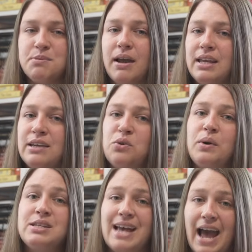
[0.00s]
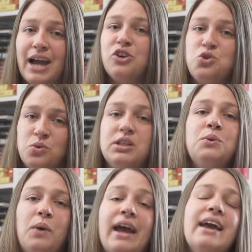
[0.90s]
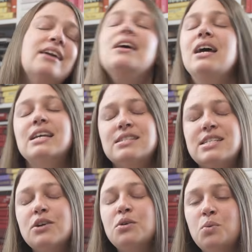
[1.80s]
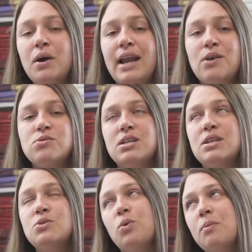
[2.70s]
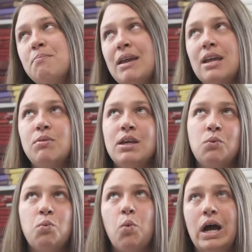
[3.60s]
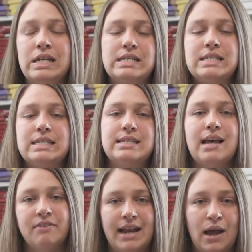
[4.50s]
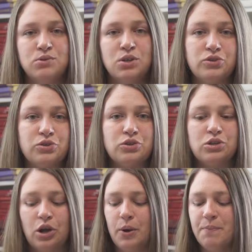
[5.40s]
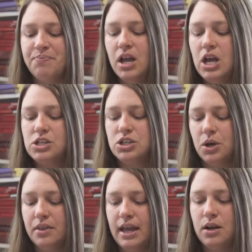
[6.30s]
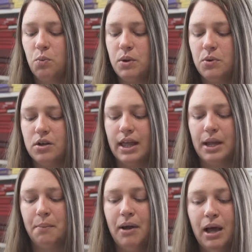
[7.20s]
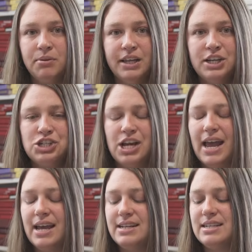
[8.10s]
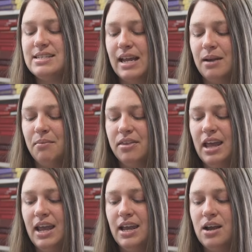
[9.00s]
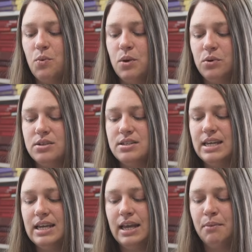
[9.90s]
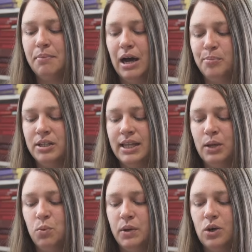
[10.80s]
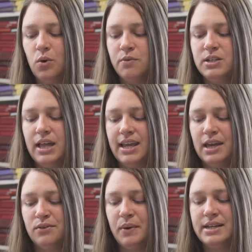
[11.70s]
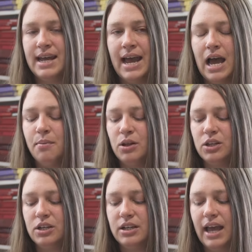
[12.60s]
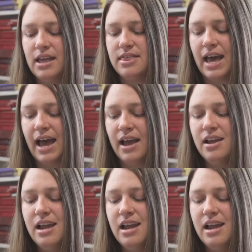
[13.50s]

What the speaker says: my giveaways actually weigh 0 to 1 ounces or maybe 1 to 7 ounces or so. So then we will click publish, and same thing. We will see it populate when we go over to that giveaway tab. Look at that.